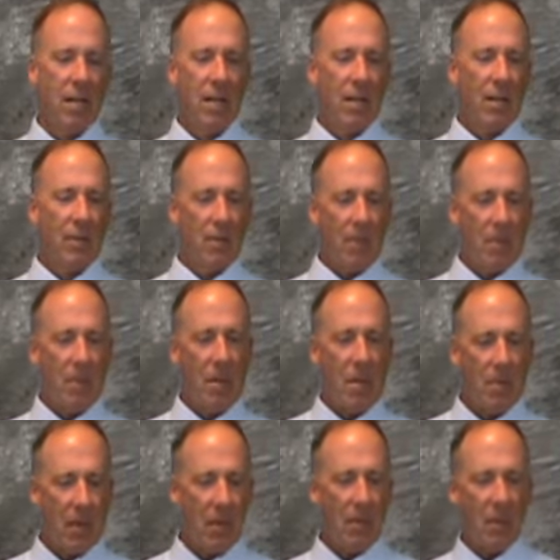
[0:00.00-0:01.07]
from the
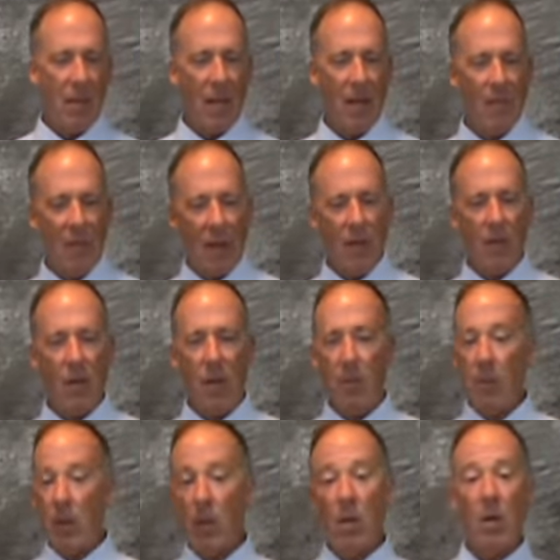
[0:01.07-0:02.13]
PP through the FF.
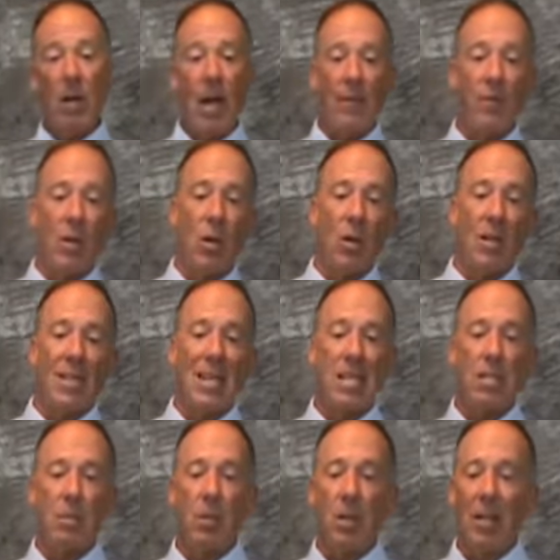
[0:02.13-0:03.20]
But you don't have to know the
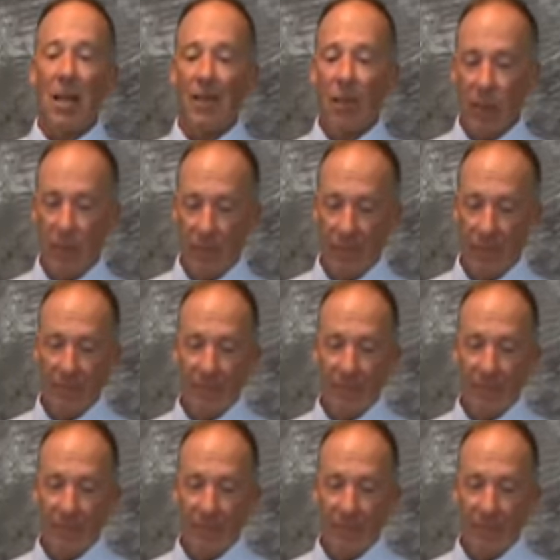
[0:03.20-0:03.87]
decibel level.